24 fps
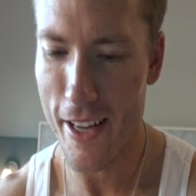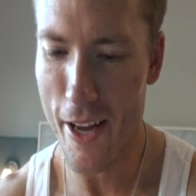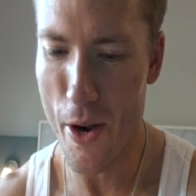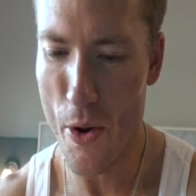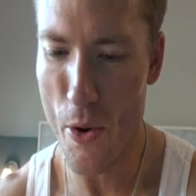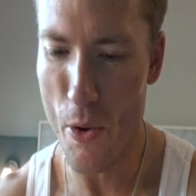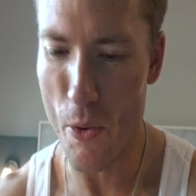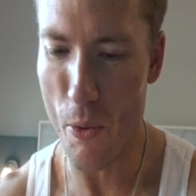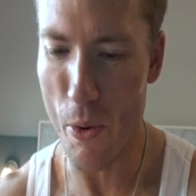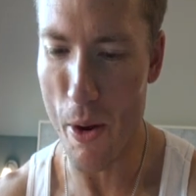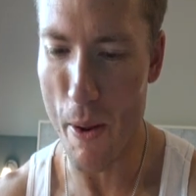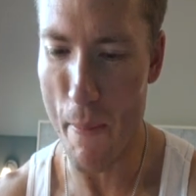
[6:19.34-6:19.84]

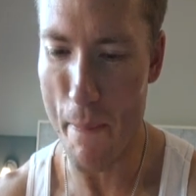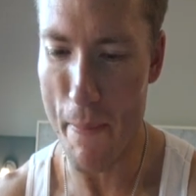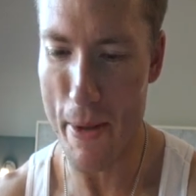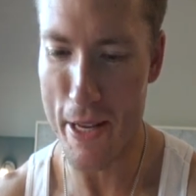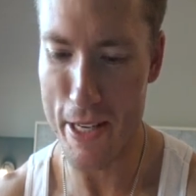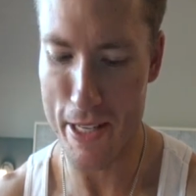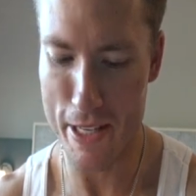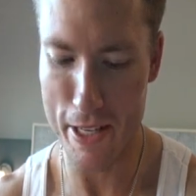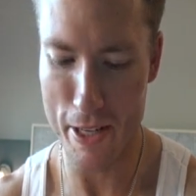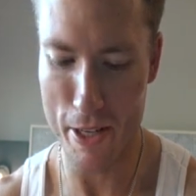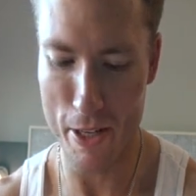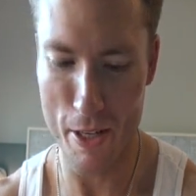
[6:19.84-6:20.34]
Oh, and
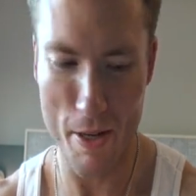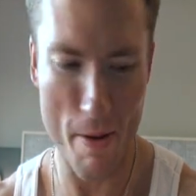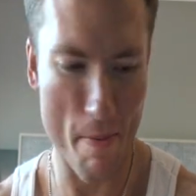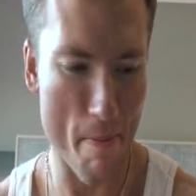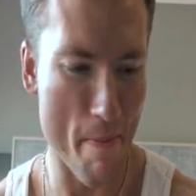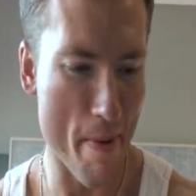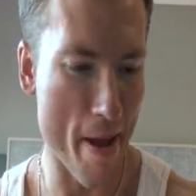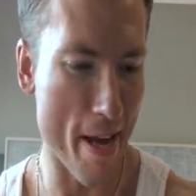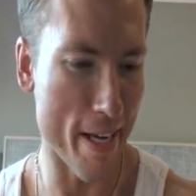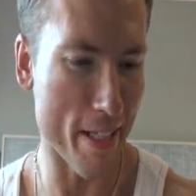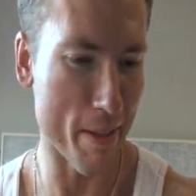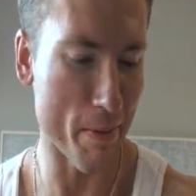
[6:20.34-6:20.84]
Bestial
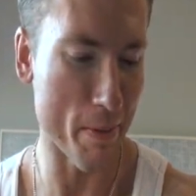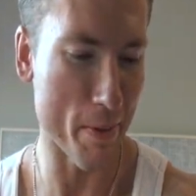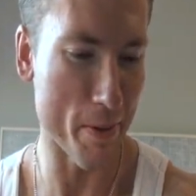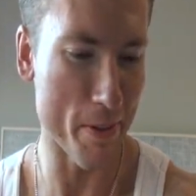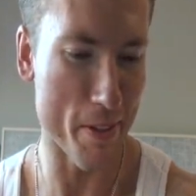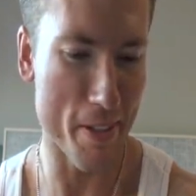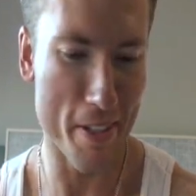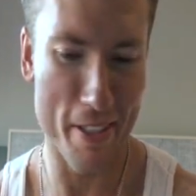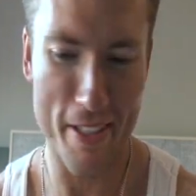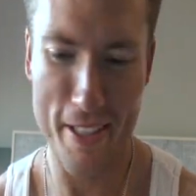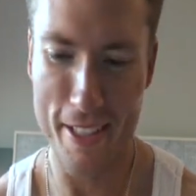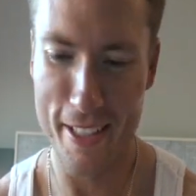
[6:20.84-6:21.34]

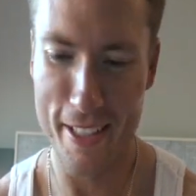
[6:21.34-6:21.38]
Magnet.